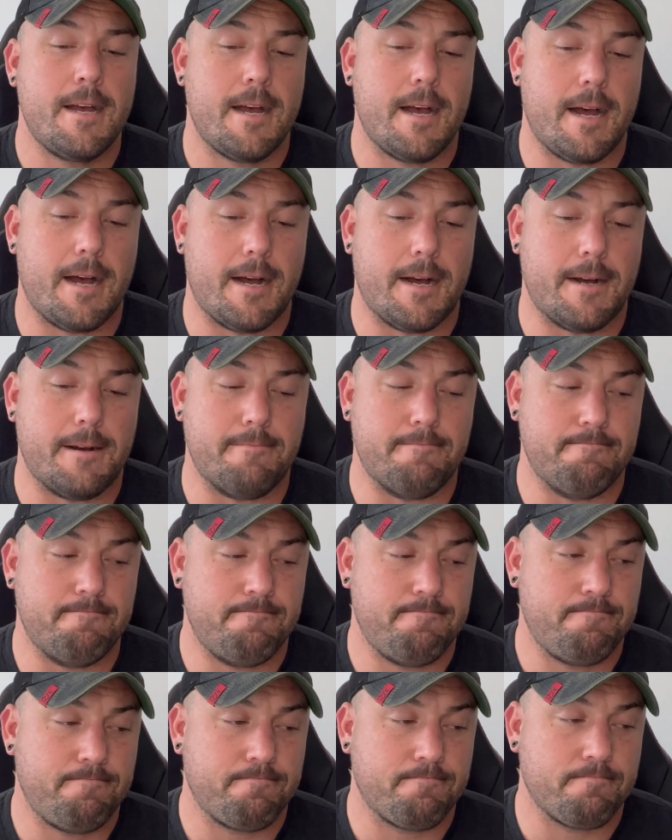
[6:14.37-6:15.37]
um,
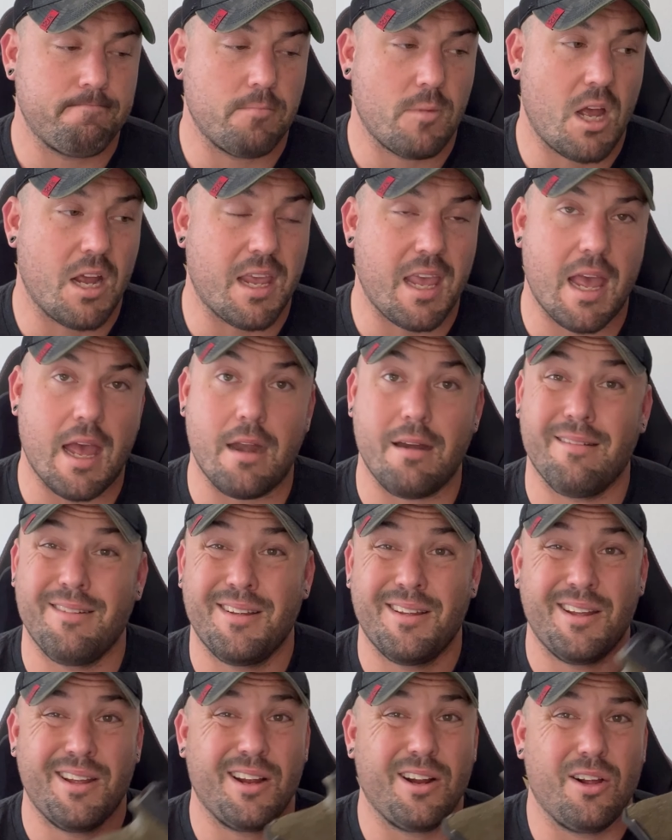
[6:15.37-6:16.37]
again,
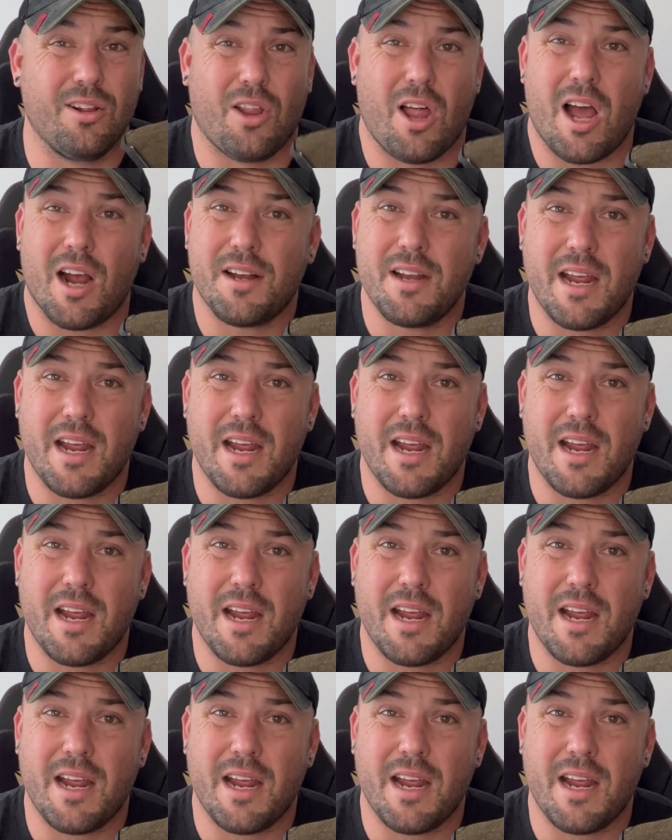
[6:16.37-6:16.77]
Glock